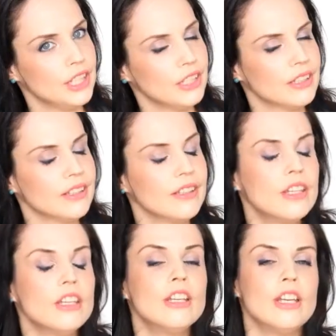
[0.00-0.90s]
think.
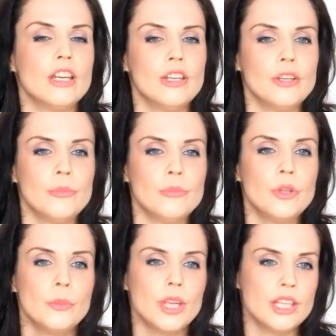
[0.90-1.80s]

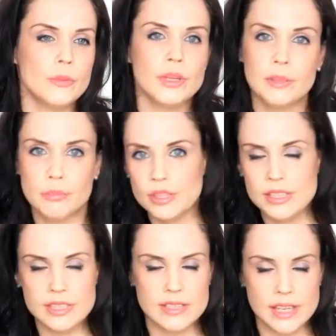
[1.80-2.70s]
But anyway, they
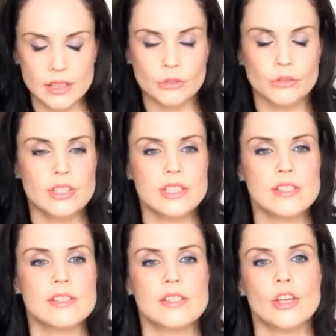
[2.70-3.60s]
printed out
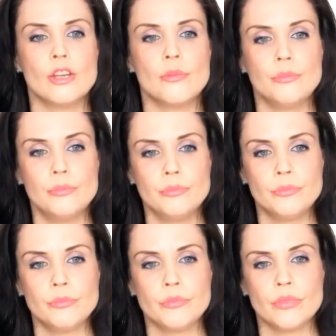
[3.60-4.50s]
this
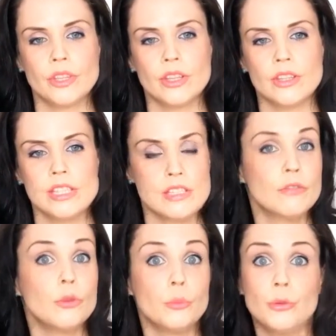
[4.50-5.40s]
this
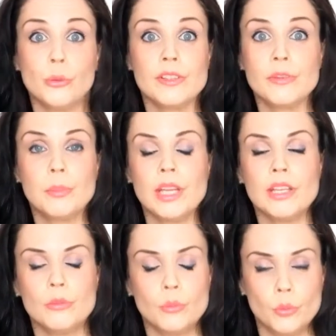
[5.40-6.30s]
form to
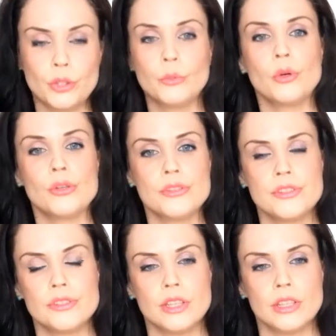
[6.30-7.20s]
explain what it
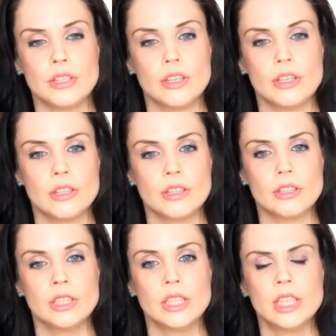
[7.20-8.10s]
was, and
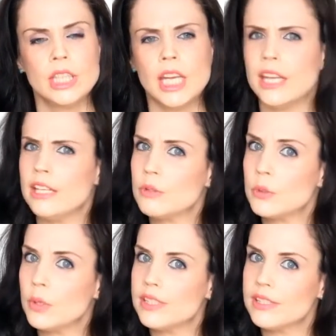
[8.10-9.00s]
it was
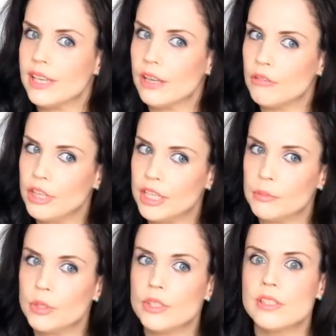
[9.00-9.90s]
quite scary,
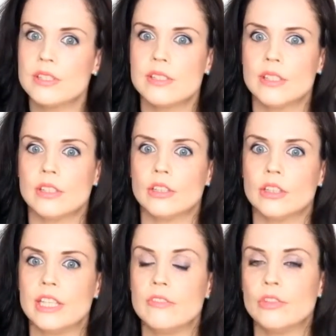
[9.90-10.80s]
because
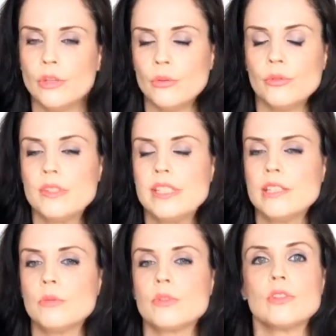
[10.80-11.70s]
even though
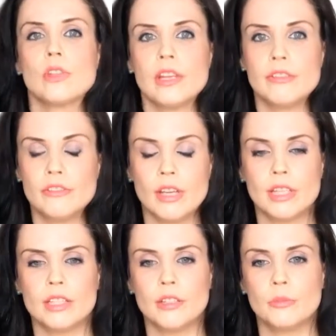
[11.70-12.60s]
obviously it wasn't
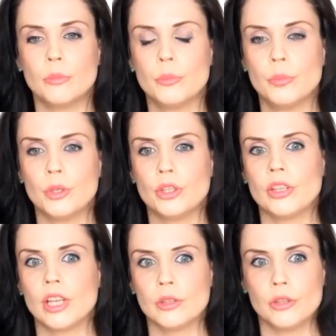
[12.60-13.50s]
life-threatening, but
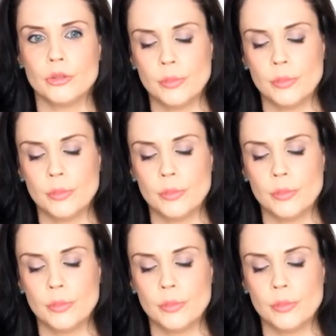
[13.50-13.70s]
like